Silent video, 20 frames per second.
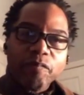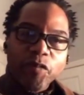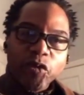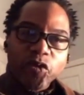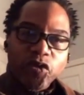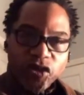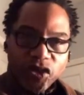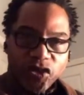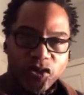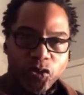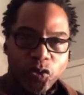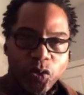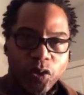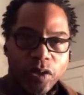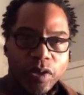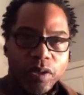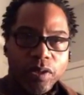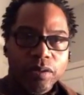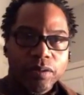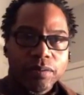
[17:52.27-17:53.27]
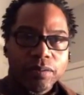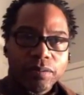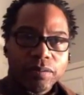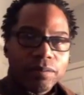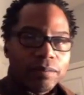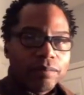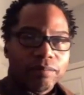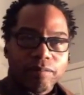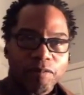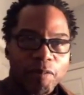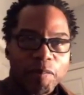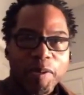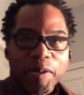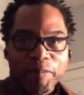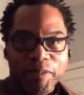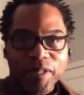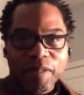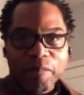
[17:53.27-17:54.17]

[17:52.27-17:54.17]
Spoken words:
music store. You remember